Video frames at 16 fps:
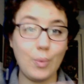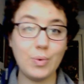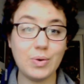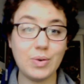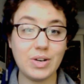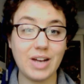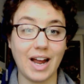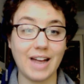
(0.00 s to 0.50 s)

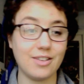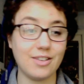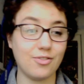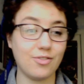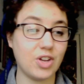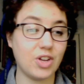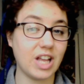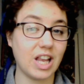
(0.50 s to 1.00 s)
own kind
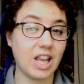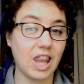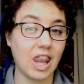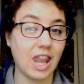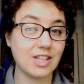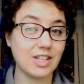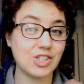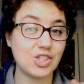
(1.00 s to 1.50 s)
of
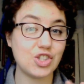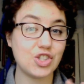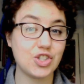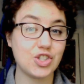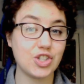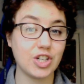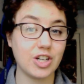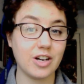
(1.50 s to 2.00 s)

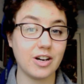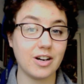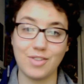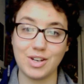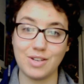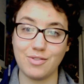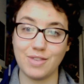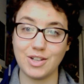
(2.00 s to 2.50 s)
cluster
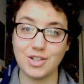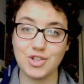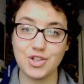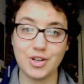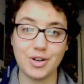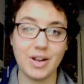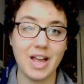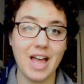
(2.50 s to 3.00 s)
of an
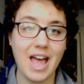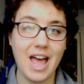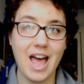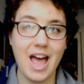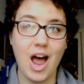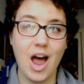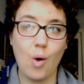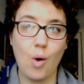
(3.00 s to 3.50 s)
adventure
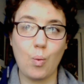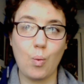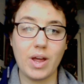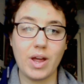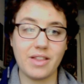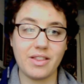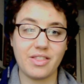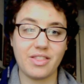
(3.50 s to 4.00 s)

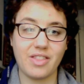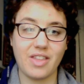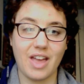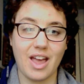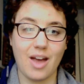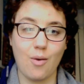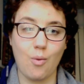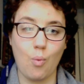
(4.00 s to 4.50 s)
with
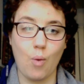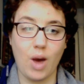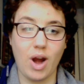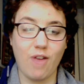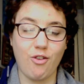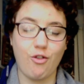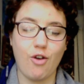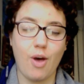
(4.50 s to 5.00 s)

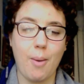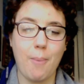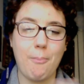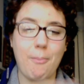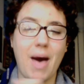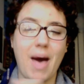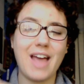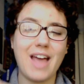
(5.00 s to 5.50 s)
one of
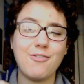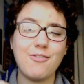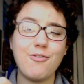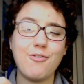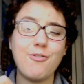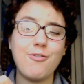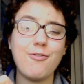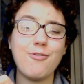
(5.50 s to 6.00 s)
my
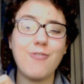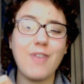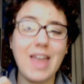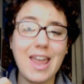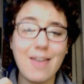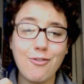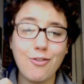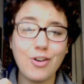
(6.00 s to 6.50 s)

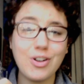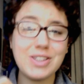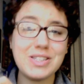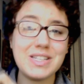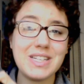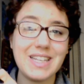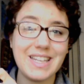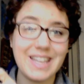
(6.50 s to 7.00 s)

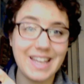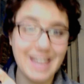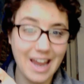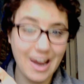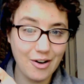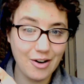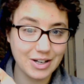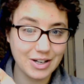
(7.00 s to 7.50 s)
favorite
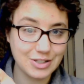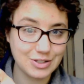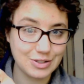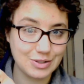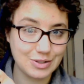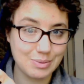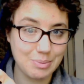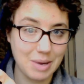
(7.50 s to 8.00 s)

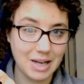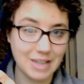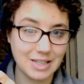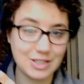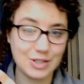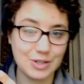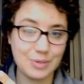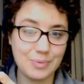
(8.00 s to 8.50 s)
characters,
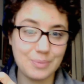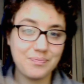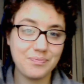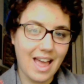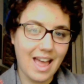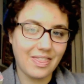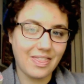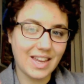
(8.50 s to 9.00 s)
mind you.
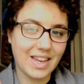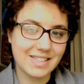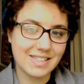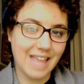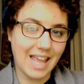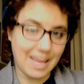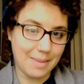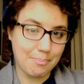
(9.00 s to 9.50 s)
And that
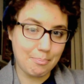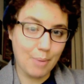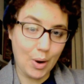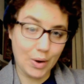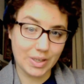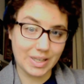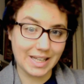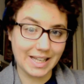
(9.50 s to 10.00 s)
is a
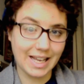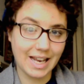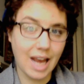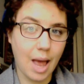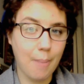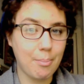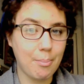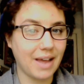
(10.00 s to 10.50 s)

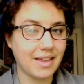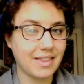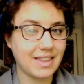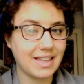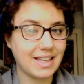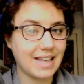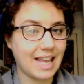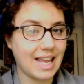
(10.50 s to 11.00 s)
Maudlin by
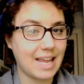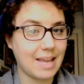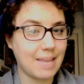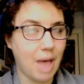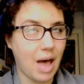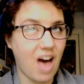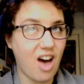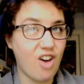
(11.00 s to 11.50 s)
the
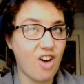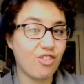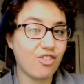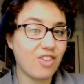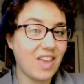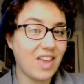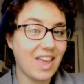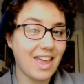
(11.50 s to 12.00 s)
name
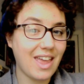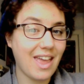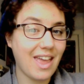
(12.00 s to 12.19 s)
of